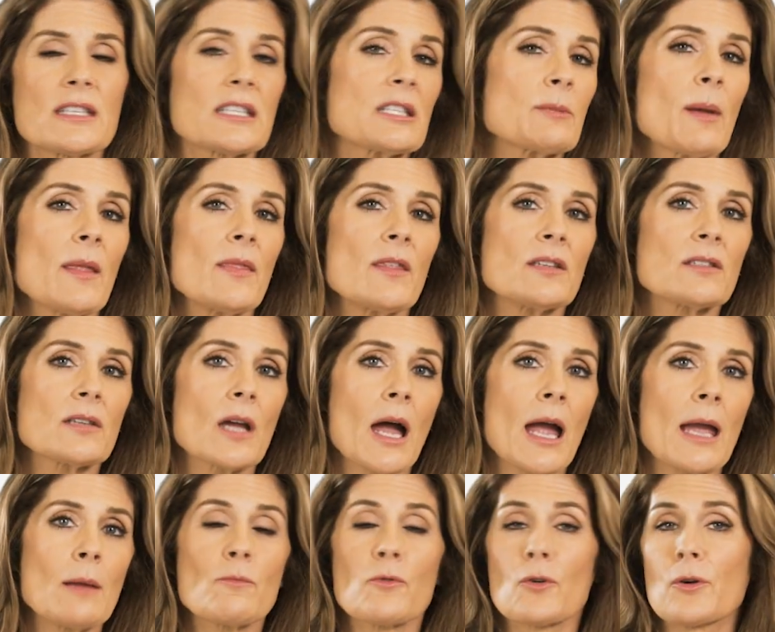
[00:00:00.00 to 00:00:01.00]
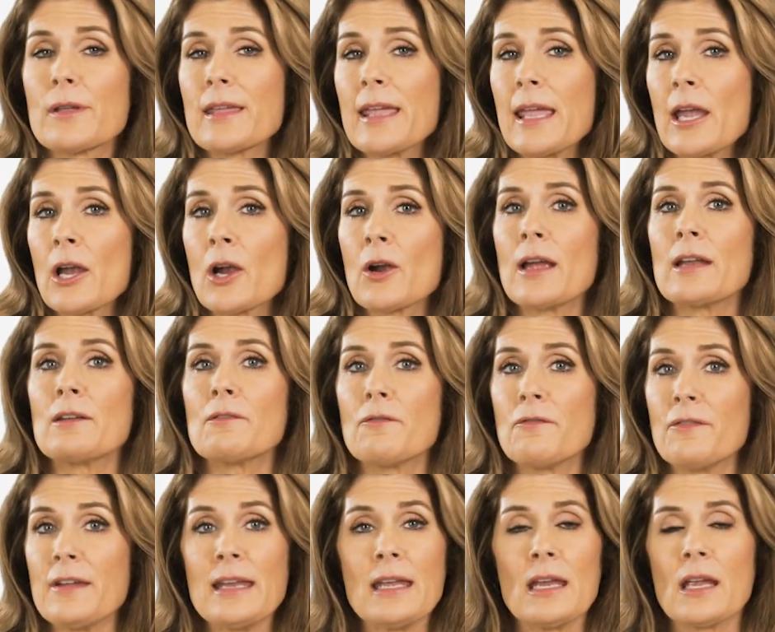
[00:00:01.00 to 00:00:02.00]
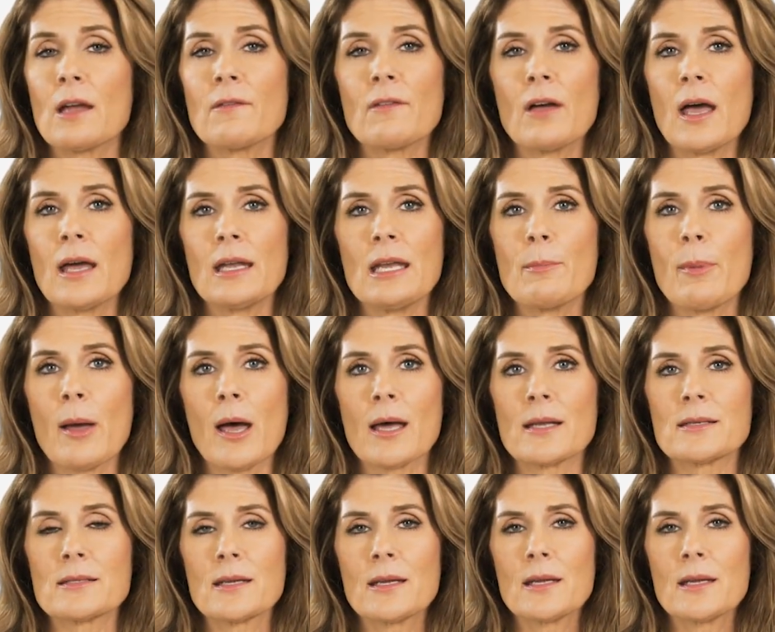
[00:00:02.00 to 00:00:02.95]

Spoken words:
to spend the time for care and feeding of a honeypot.